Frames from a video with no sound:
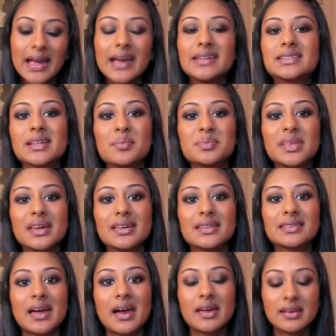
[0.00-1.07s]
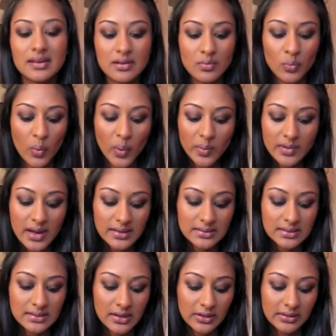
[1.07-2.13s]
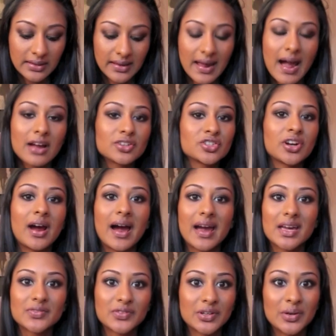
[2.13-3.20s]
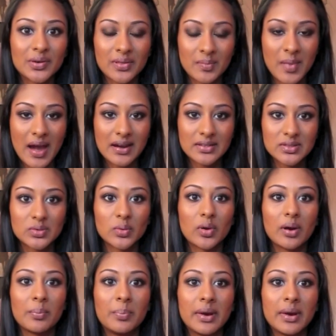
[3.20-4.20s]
It's something that won't necessarily catch your eye if you go to the MAC store,